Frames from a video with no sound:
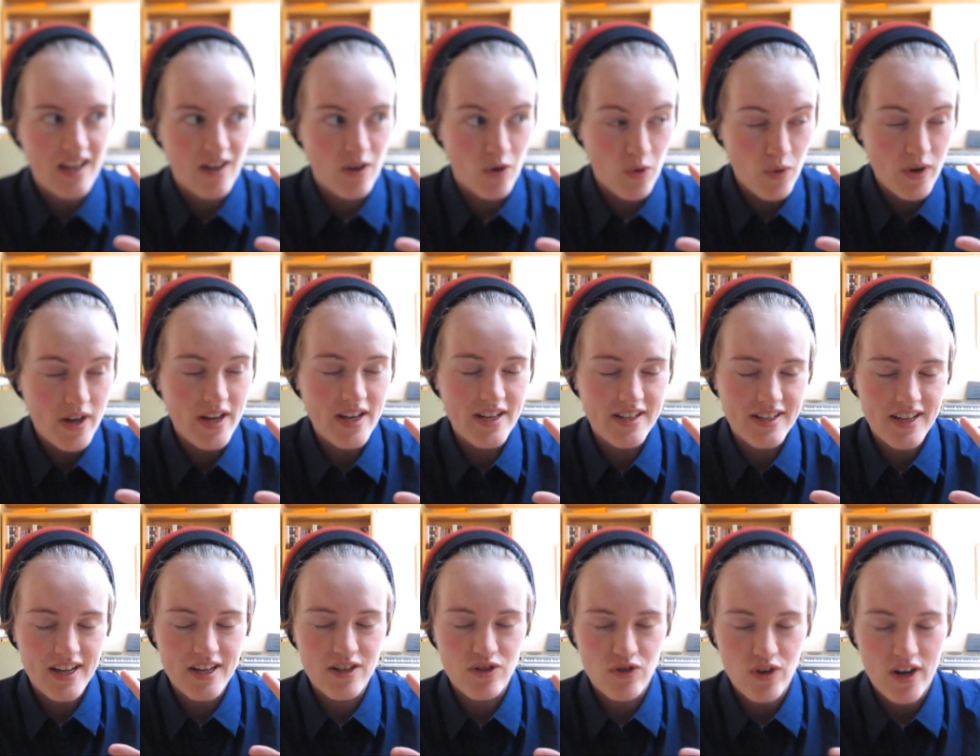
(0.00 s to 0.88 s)
who is
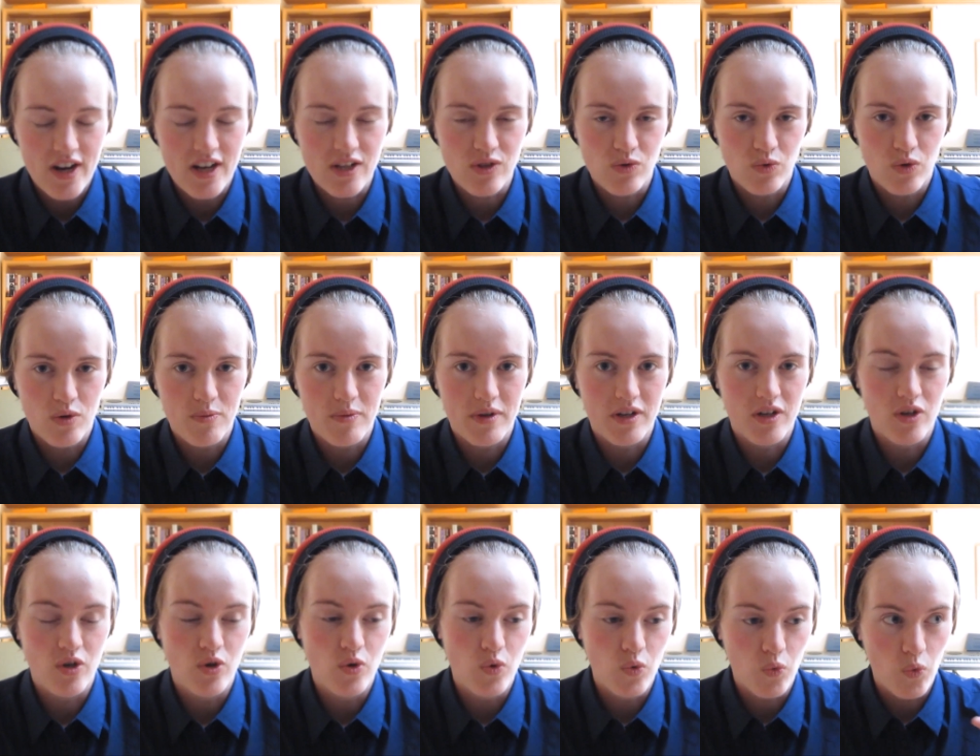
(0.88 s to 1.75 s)
a trans woman
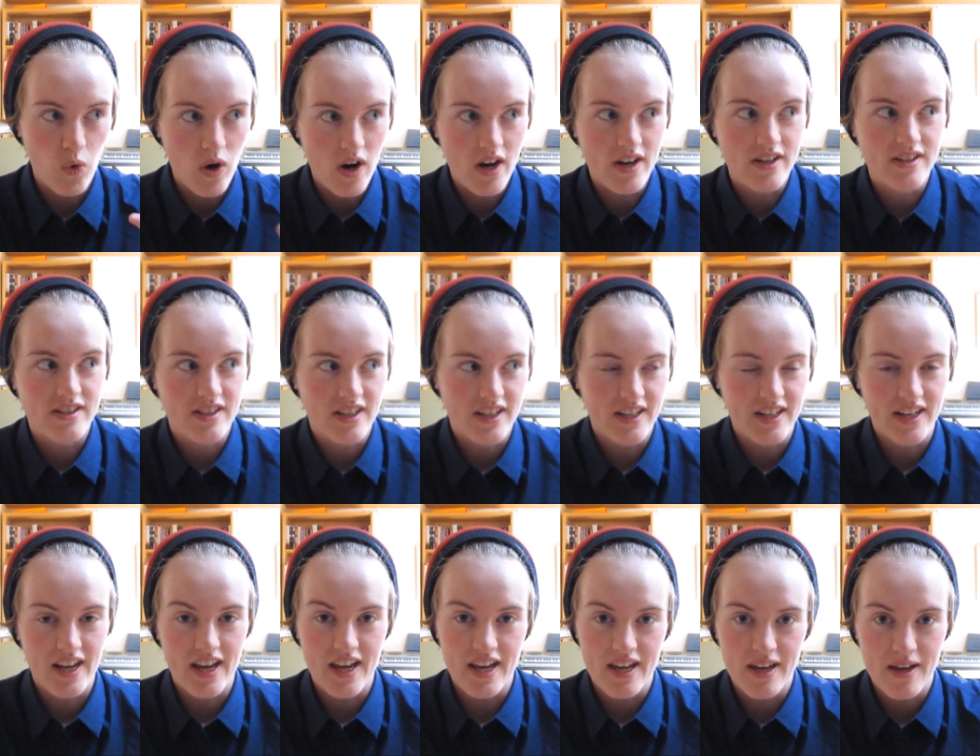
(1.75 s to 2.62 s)
who was
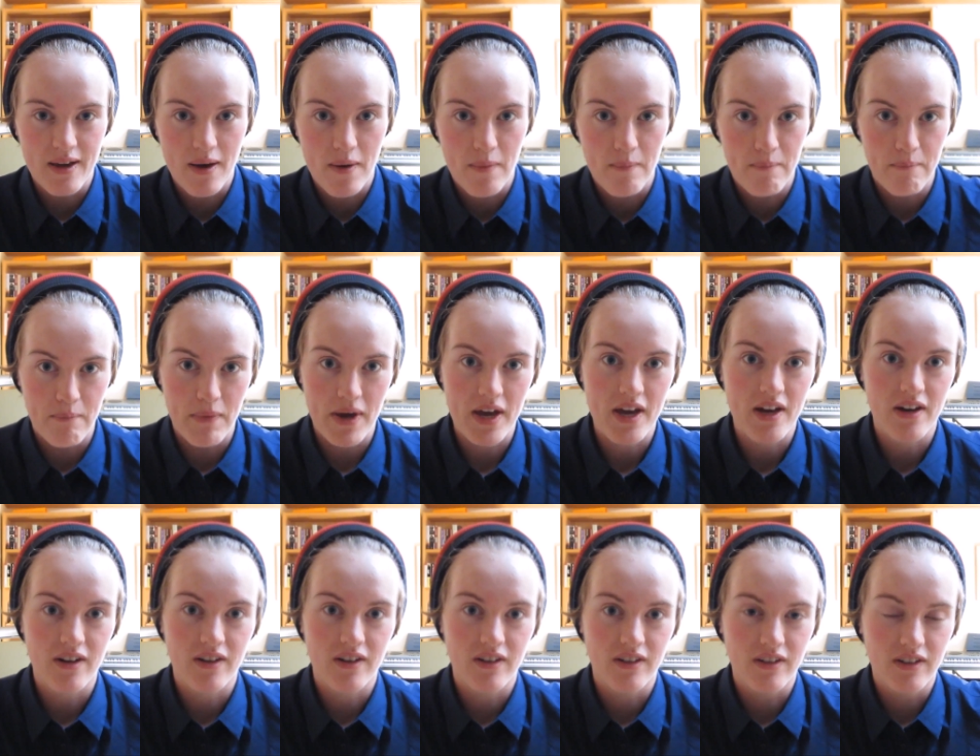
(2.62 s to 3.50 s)
in a
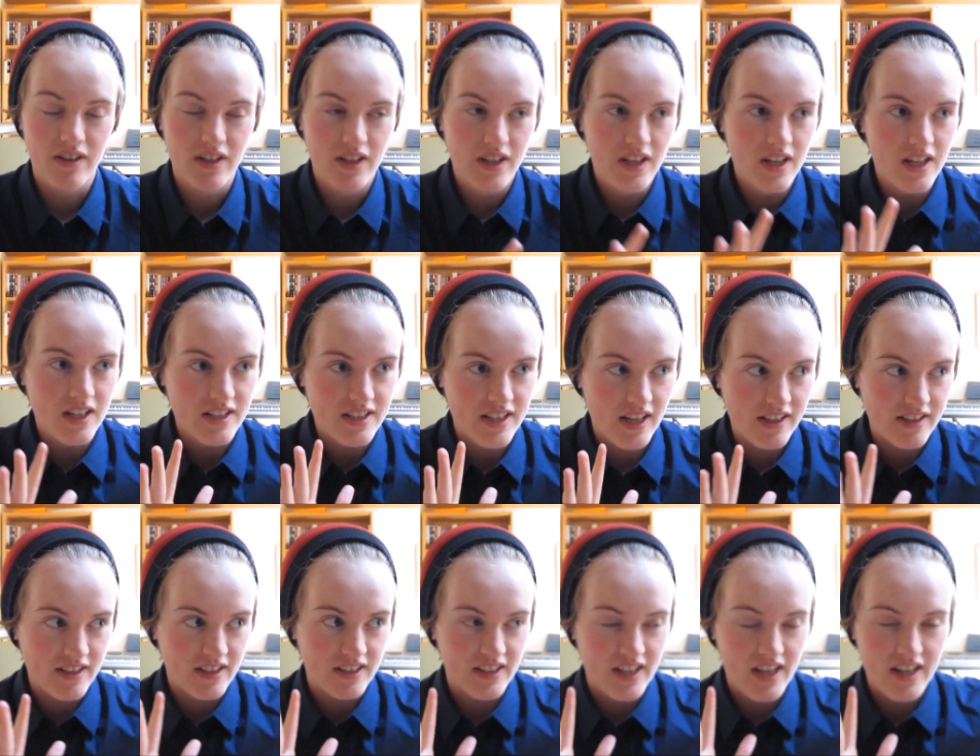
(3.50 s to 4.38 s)
male
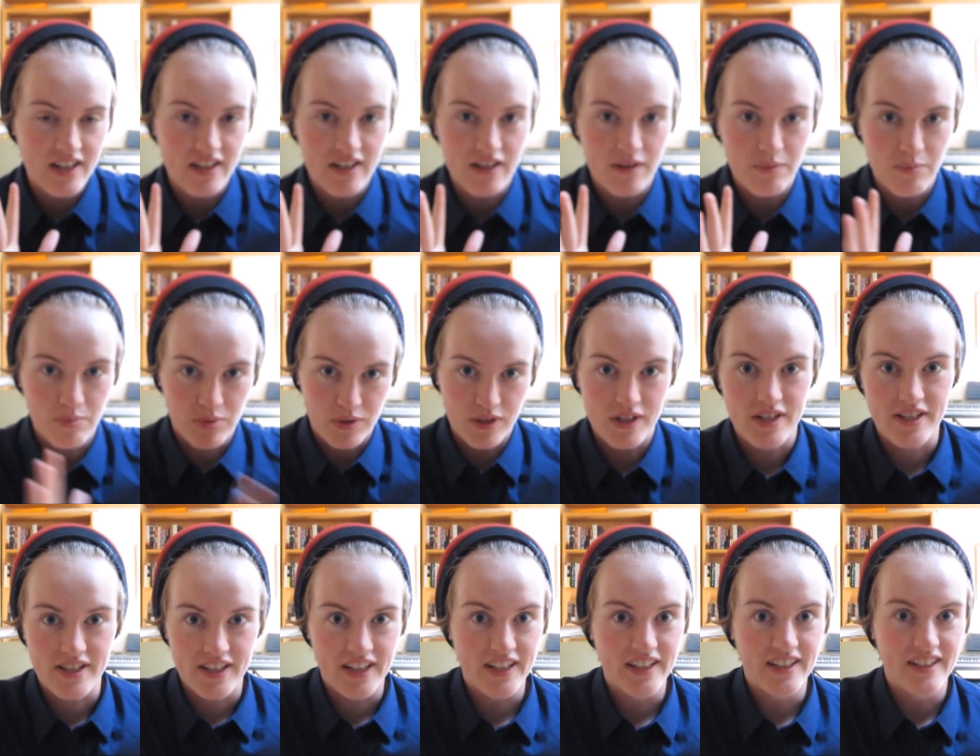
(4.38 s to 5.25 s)
designated
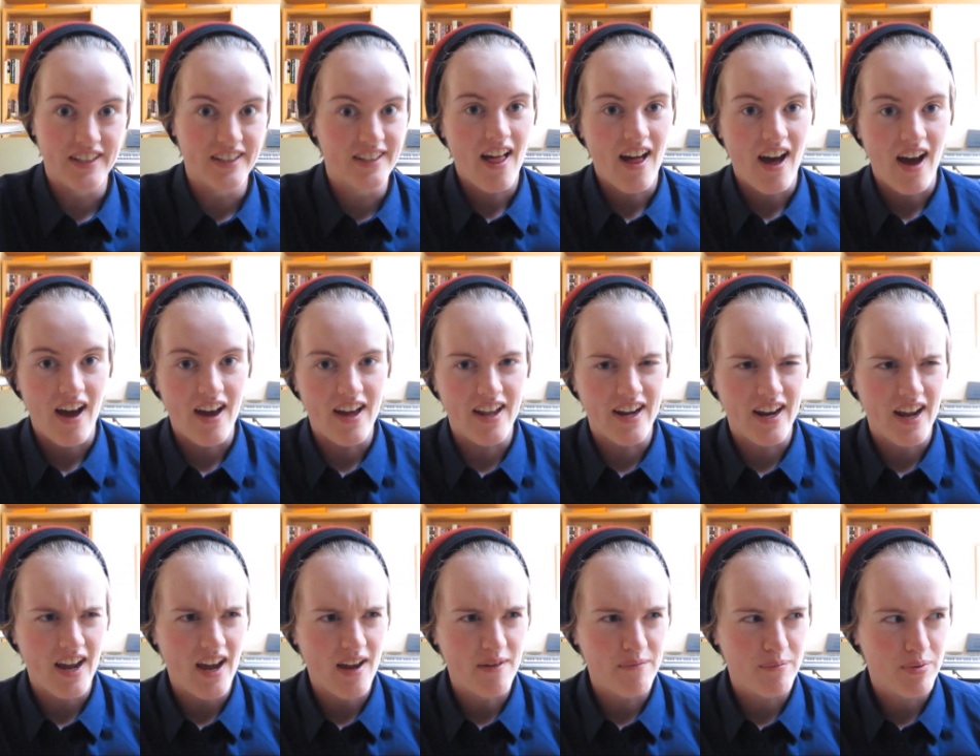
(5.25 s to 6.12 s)
prison.
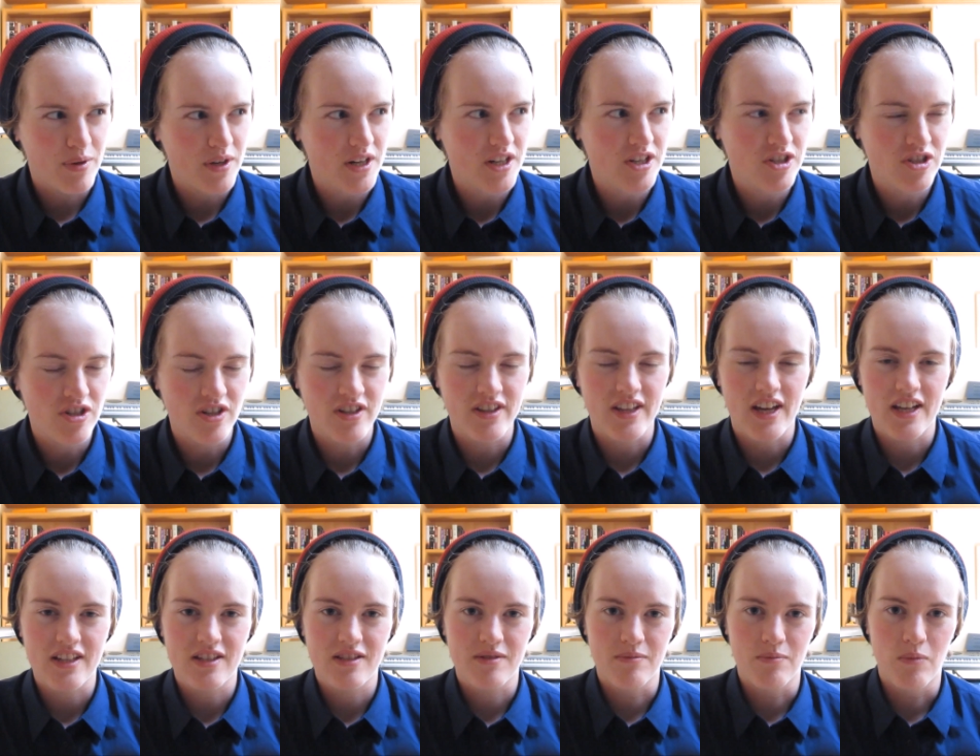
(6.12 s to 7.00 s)
And I'm pretty sure
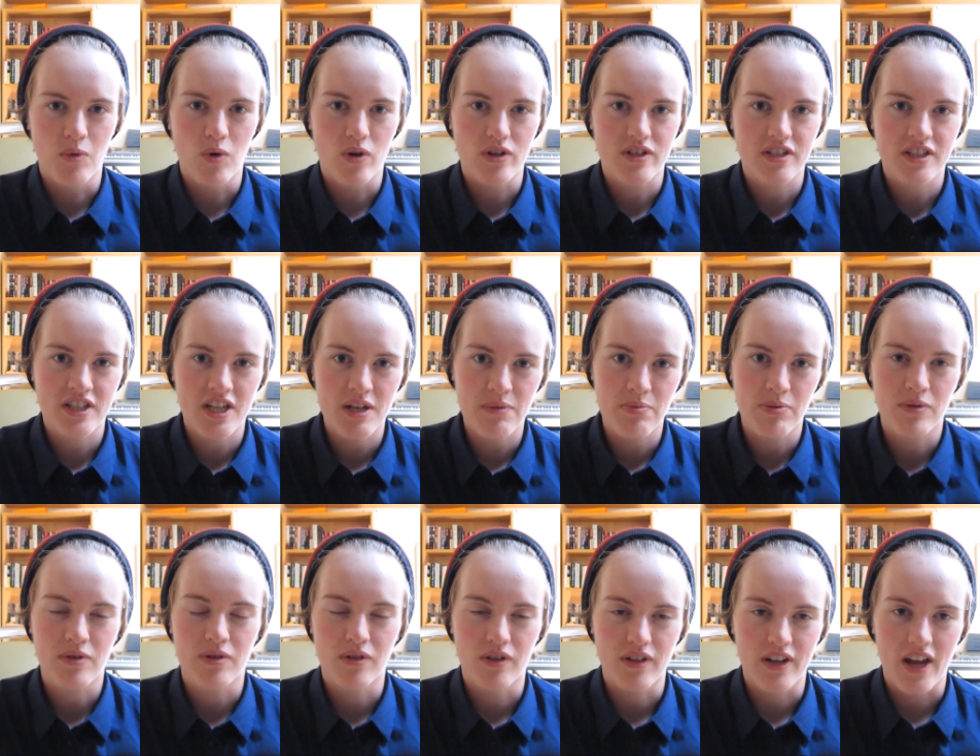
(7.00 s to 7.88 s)
that's more
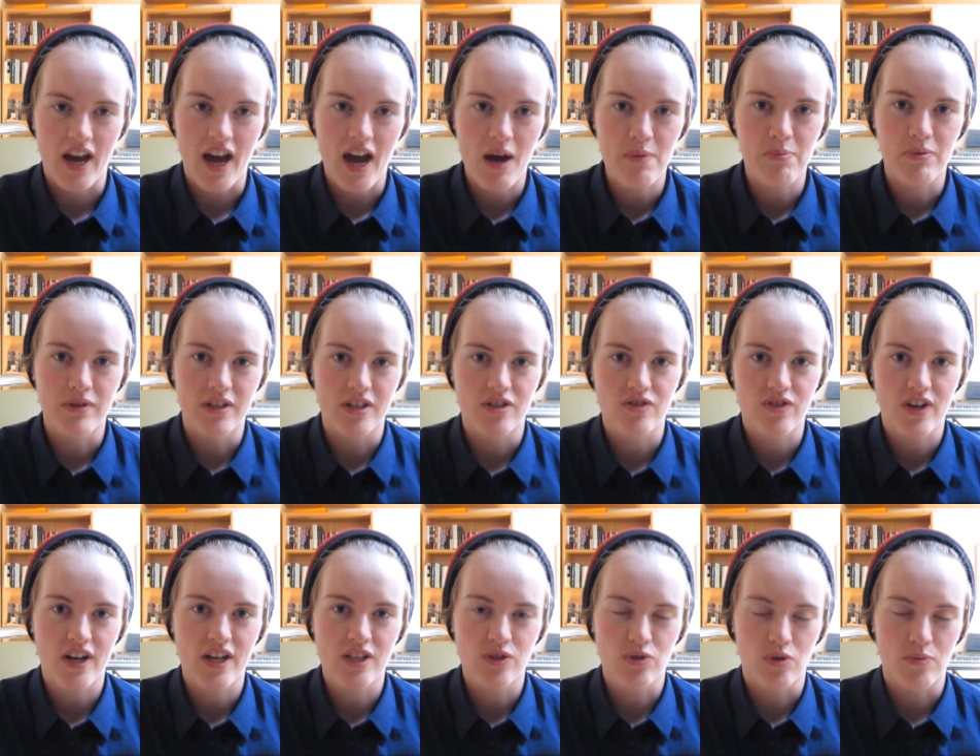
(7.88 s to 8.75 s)
typical to happen to
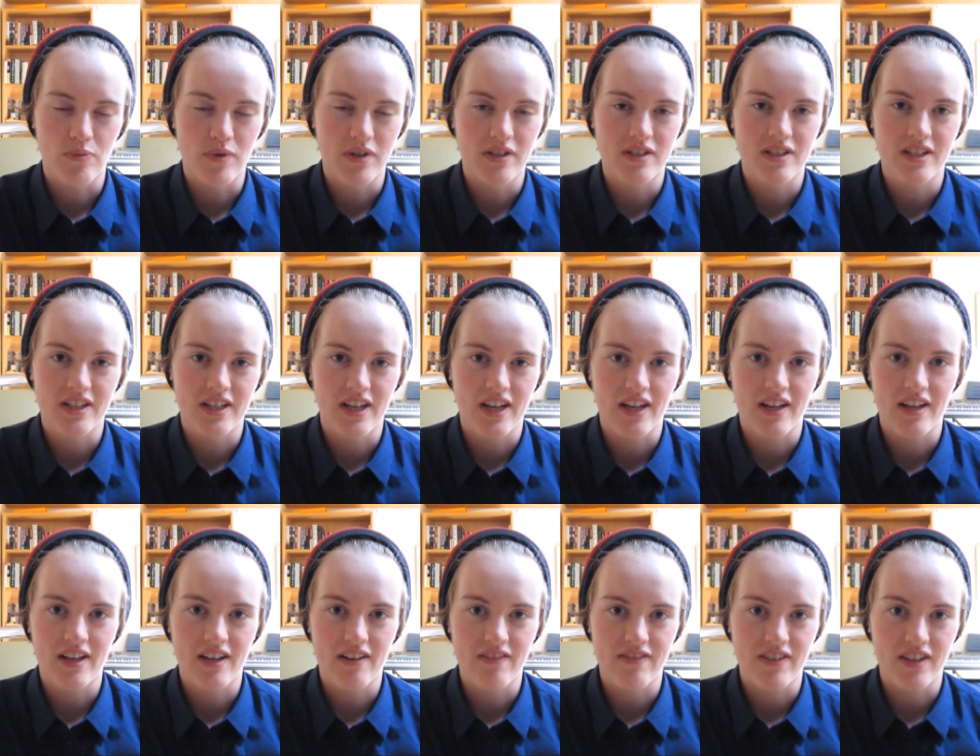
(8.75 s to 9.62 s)
trans women to
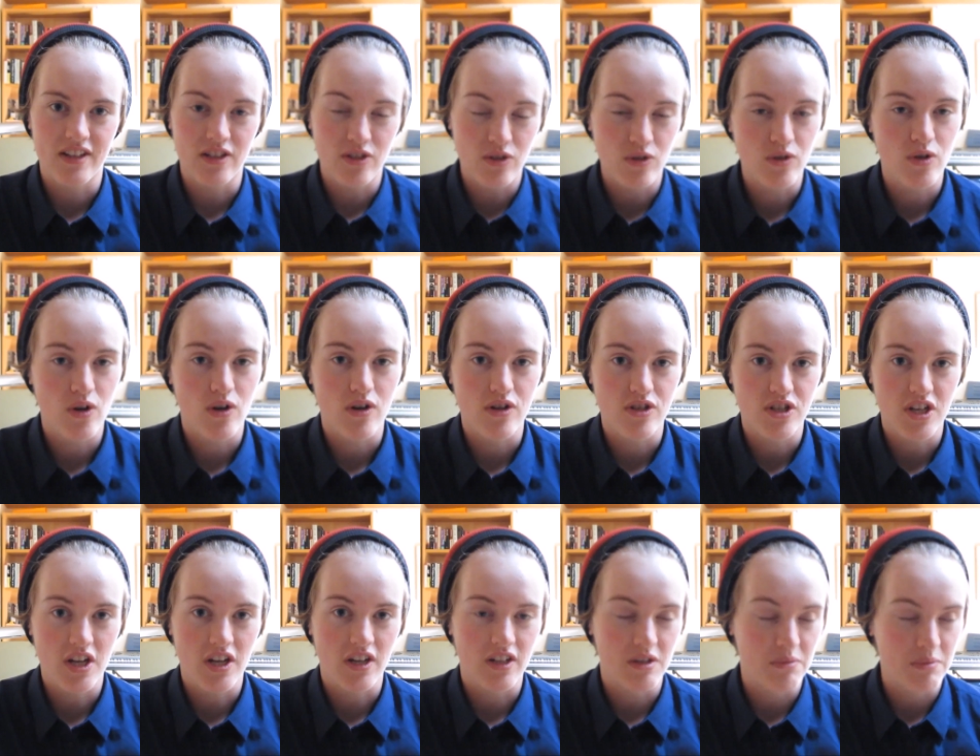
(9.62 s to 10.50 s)
get, if they do go to
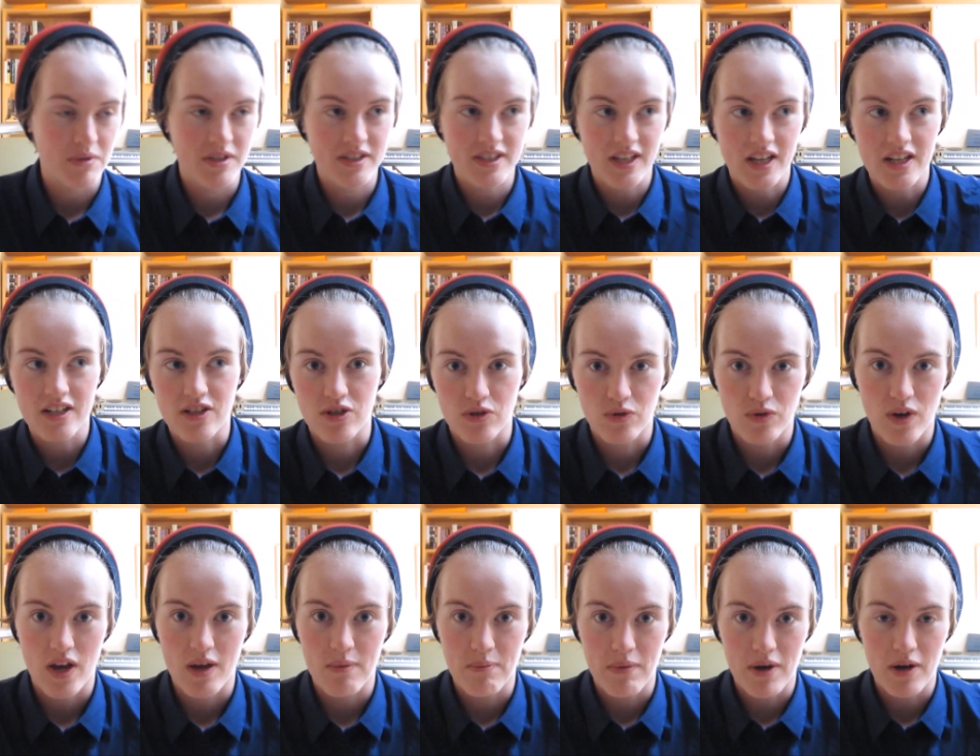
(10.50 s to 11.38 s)
jail, to be sent to
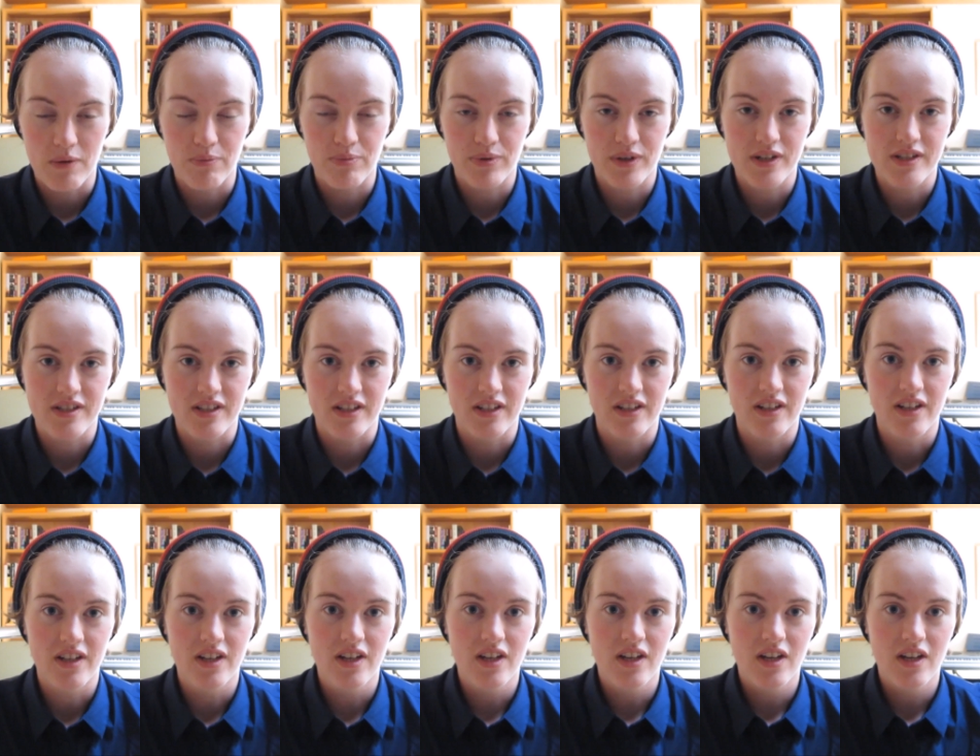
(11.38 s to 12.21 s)
a male prison,